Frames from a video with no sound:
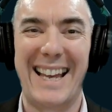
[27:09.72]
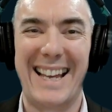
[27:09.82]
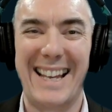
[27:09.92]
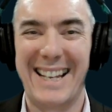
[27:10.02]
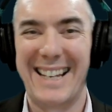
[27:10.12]

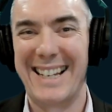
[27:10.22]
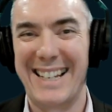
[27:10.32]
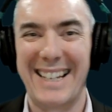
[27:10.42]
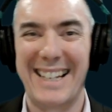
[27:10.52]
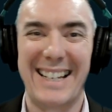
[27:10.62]

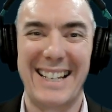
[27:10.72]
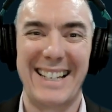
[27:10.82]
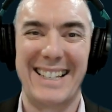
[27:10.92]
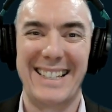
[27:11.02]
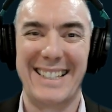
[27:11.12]

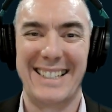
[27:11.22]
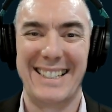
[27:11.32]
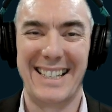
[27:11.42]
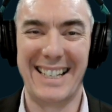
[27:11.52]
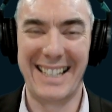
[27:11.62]
[no speech]